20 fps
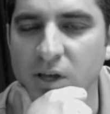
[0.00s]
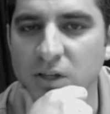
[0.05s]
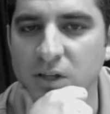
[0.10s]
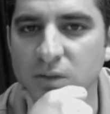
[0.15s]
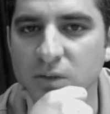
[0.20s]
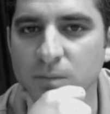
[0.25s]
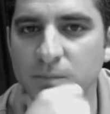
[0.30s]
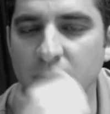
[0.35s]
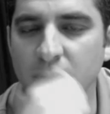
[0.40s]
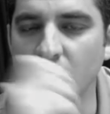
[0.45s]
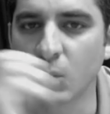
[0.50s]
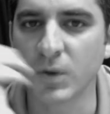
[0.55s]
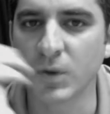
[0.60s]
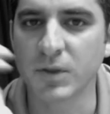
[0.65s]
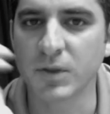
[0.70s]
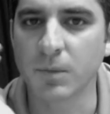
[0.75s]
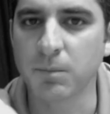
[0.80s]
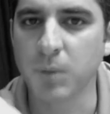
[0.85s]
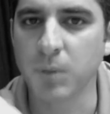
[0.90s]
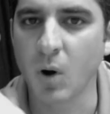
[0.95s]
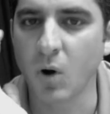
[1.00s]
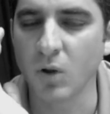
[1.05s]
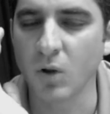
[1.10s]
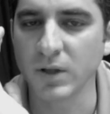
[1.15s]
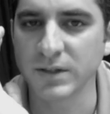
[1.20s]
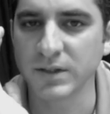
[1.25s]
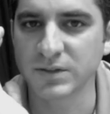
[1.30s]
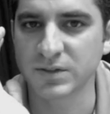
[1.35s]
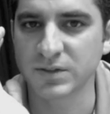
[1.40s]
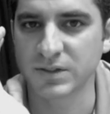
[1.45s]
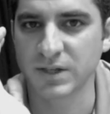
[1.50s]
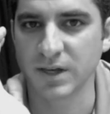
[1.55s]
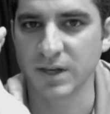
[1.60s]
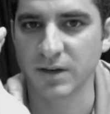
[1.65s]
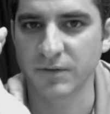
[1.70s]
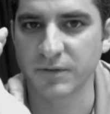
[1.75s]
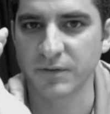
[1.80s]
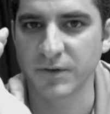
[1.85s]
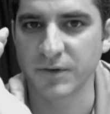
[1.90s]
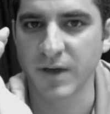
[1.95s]
But with a poling
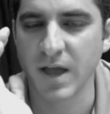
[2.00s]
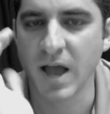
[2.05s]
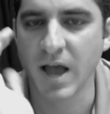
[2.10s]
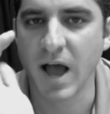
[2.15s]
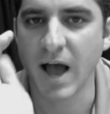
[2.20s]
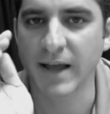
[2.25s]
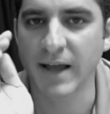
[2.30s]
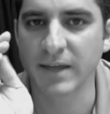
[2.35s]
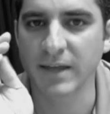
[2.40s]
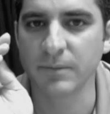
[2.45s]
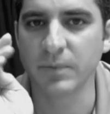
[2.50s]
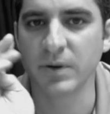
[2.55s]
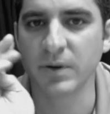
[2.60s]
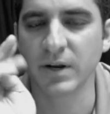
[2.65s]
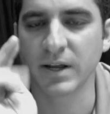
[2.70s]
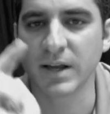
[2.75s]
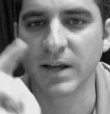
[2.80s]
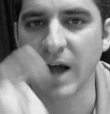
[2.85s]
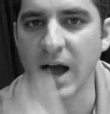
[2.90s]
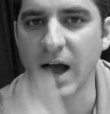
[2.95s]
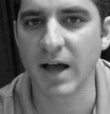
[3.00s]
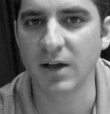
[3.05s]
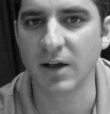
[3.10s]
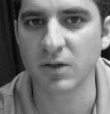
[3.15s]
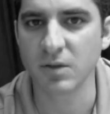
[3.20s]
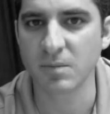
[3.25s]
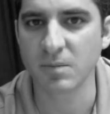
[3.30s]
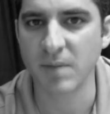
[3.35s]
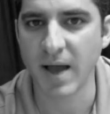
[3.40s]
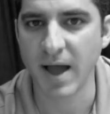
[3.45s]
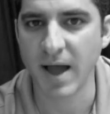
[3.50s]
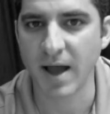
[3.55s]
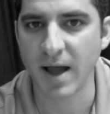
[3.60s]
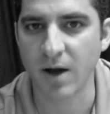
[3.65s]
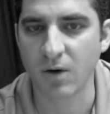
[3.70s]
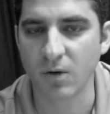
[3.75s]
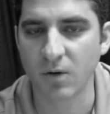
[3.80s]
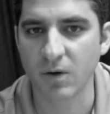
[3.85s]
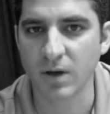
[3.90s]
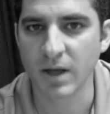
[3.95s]
skiff, I can put a guy on the
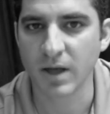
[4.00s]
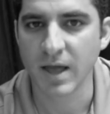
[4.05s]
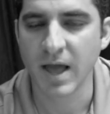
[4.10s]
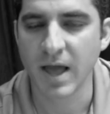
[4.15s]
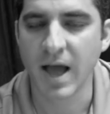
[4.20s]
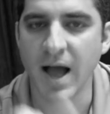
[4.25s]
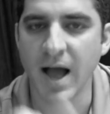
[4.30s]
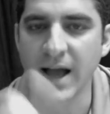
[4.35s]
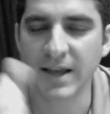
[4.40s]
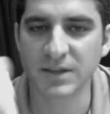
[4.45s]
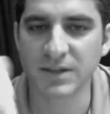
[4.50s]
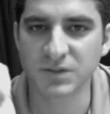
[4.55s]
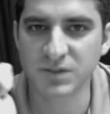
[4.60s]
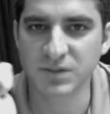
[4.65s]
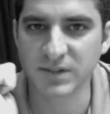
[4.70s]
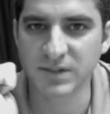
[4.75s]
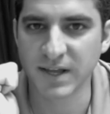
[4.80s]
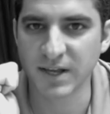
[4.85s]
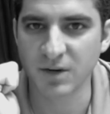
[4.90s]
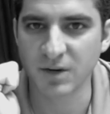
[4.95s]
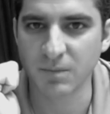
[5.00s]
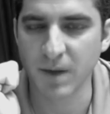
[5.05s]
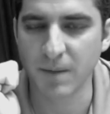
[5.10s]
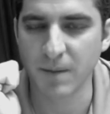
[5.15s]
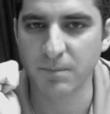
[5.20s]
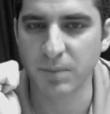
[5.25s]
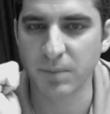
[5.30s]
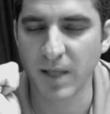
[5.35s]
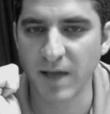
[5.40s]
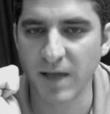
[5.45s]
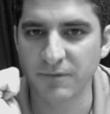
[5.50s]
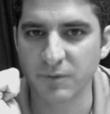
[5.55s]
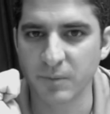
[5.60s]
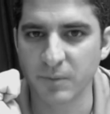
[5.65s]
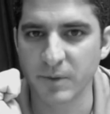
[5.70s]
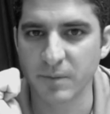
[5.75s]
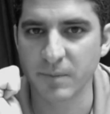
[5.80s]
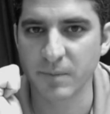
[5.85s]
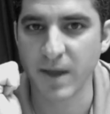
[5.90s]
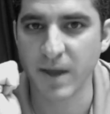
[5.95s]
bow. I can stand on my platform on
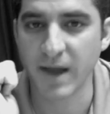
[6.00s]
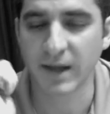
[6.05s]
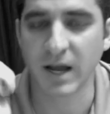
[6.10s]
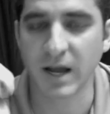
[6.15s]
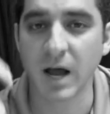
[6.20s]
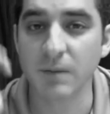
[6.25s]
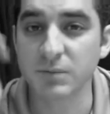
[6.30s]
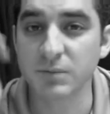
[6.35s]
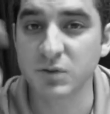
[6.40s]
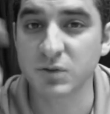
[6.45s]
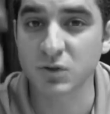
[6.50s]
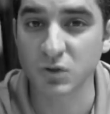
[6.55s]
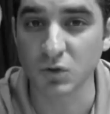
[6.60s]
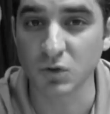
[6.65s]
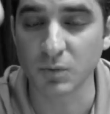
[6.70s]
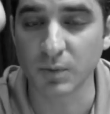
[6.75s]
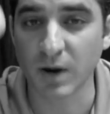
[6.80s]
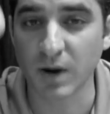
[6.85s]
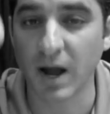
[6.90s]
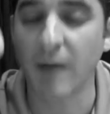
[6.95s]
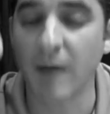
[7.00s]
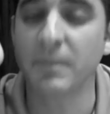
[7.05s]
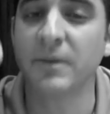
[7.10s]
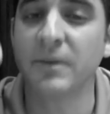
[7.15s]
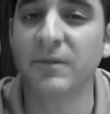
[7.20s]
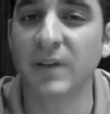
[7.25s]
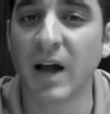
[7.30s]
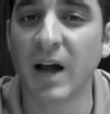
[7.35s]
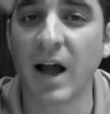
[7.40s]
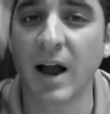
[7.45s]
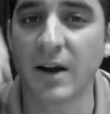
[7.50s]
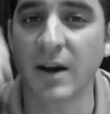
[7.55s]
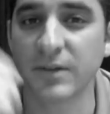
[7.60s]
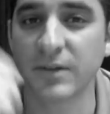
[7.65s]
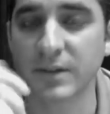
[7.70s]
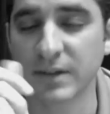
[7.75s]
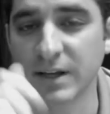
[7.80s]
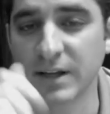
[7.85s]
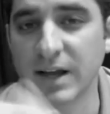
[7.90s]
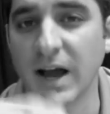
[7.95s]
the back. I'm even higher
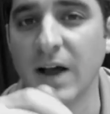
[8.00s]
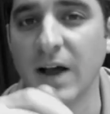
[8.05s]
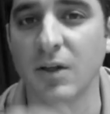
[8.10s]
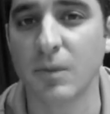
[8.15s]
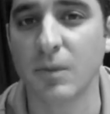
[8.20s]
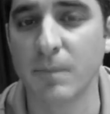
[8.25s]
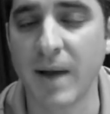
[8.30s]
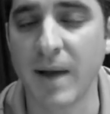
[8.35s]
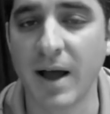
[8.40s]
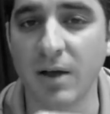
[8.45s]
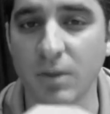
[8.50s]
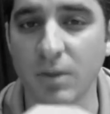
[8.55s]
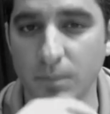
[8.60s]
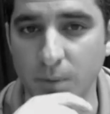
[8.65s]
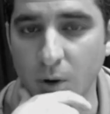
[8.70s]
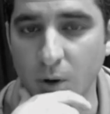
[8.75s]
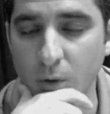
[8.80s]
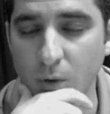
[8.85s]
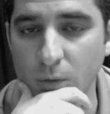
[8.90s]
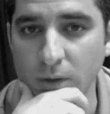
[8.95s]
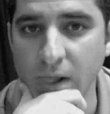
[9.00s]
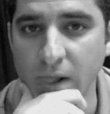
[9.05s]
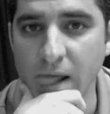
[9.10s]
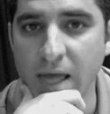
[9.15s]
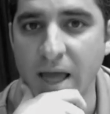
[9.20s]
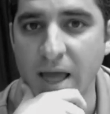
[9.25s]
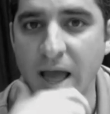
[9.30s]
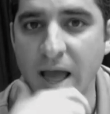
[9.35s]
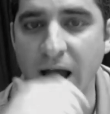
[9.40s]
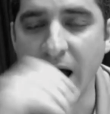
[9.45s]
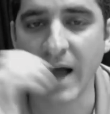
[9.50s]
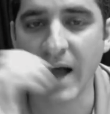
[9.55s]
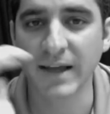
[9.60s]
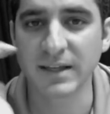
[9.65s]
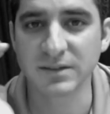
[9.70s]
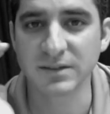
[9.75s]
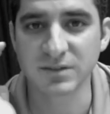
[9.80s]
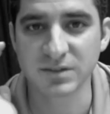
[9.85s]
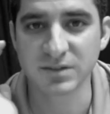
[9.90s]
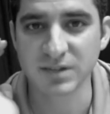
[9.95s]
than the guy on the bow of the boat. I
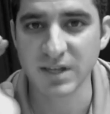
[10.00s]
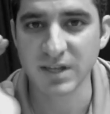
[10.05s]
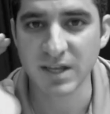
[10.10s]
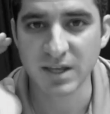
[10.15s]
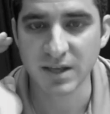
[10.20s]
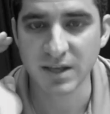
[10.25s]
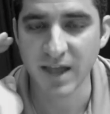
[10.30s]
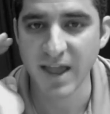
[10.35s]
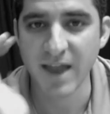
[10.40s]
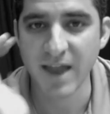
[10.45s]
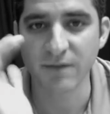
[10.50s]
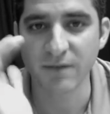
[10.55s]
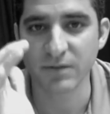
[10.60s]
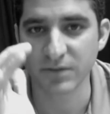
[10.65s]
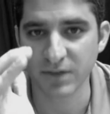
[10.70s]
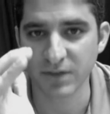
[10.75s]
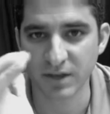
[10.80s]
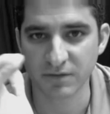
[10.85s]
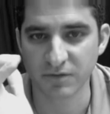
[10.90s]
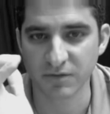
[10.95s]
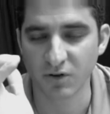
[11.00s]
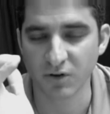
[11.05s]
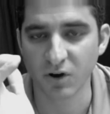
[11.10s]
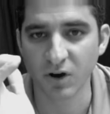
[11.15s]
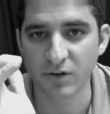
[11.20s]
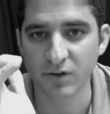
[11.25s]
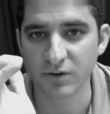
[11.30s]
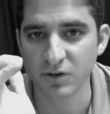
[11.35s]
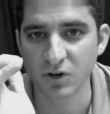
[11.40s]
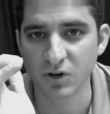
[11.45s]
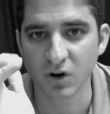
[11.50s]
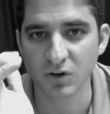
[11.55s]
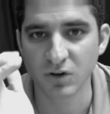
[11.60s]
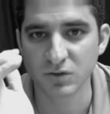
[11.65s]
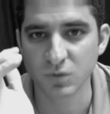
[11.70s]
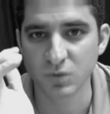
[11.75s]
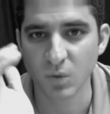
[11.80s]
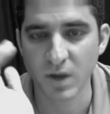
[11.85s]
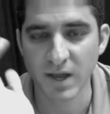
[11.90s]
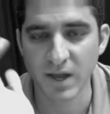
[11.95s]
can see everything from 100 yards
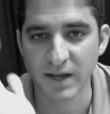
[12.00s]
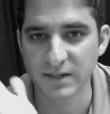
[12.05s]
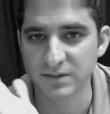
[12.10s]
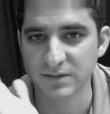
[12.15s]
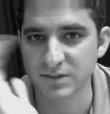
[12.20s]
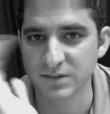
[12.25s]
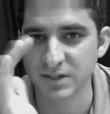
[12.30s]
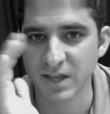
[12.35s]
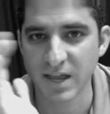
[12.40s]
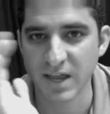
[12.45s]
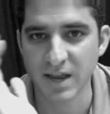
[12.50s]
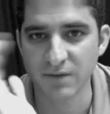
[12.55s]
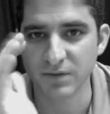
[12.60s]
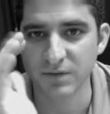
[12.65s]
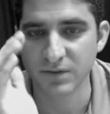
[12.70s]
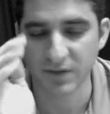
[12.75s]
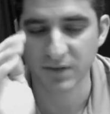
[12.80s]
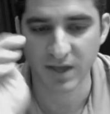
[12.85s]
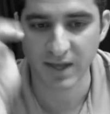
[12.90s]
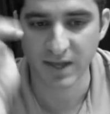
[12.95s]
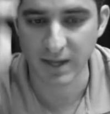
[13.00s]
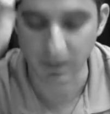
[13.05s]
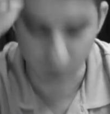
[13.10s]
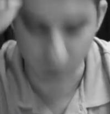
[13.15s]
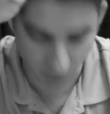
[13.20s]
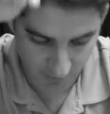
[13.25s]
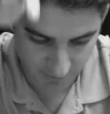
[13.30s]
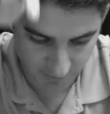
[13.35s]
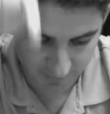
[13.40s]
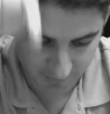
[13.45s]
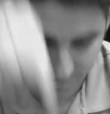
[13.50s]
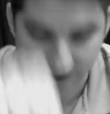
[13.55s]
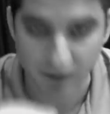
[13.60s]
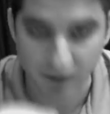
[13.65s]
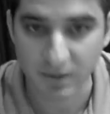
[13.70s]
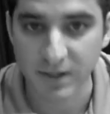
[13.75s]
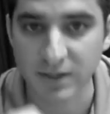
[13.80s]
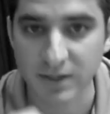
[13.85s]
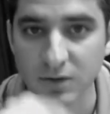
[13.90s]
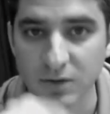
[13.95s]
away. I can see everything, and I'm looking
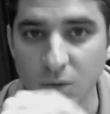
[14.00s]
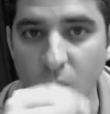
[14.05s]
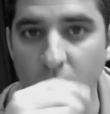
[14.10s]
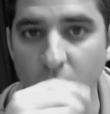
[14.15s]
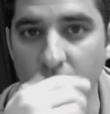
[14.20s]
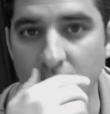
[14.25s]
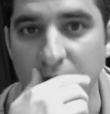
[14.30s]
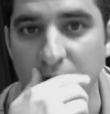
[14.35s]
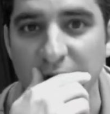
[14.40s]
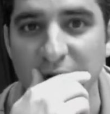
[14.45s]
down in the water,